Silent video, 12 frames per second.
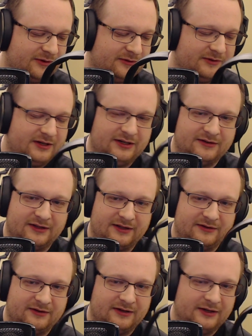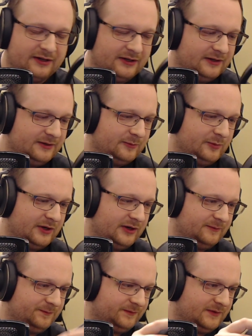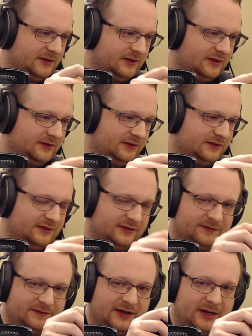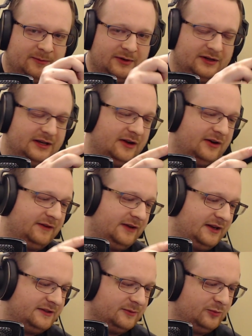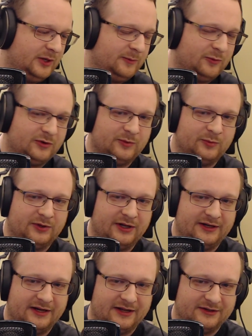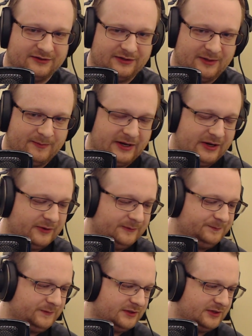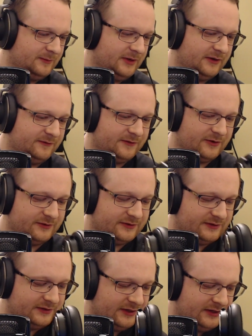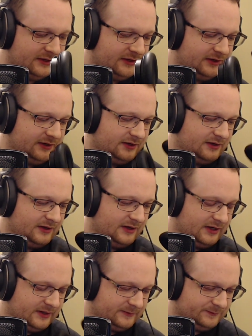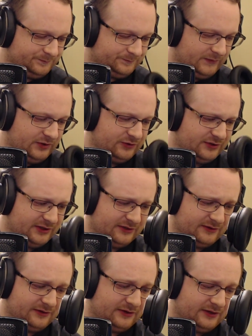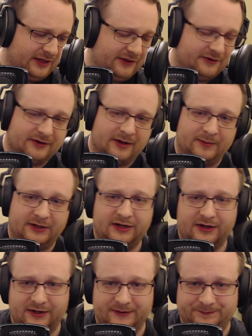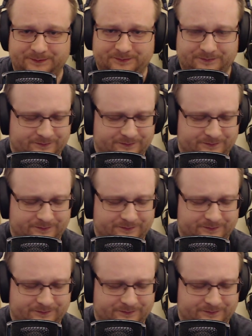are already leather, but the this is fabric. Now, I've had some people complain actually about some headphones um, using leather up here,